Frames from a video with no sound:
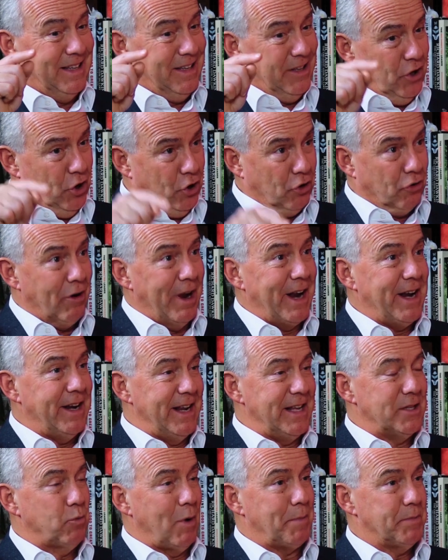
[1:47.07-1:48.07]
Ukraine
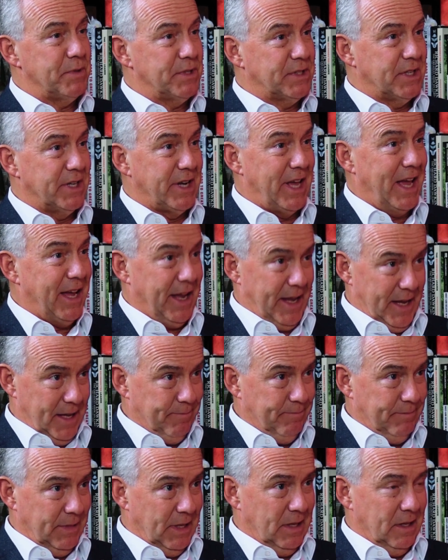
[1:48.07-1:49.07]
needs weapons today.
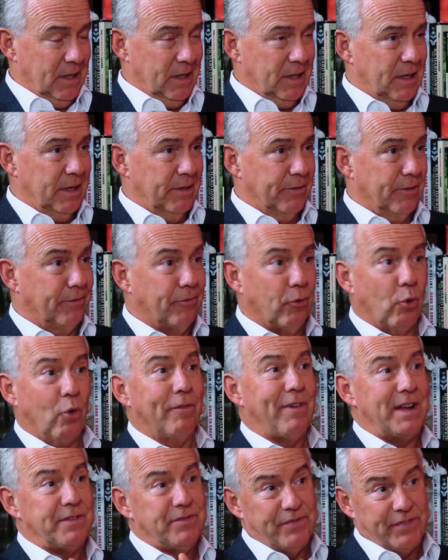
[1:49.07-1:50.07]
The fall
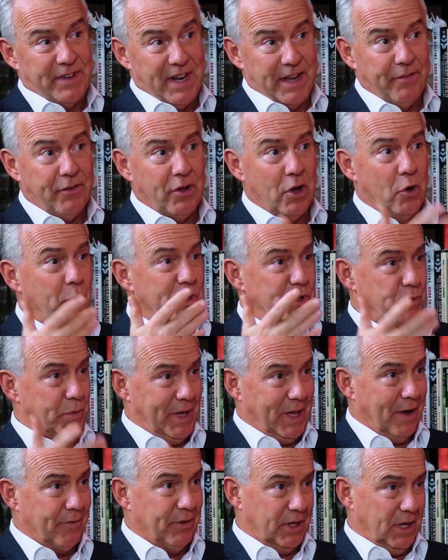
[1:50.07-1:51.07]
of Avdiivka, which we
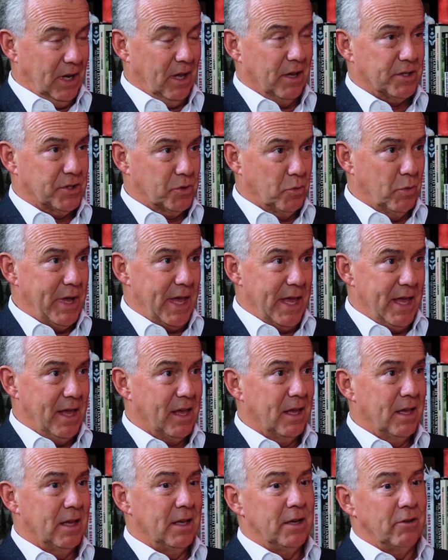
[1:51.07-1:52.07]
covered last week,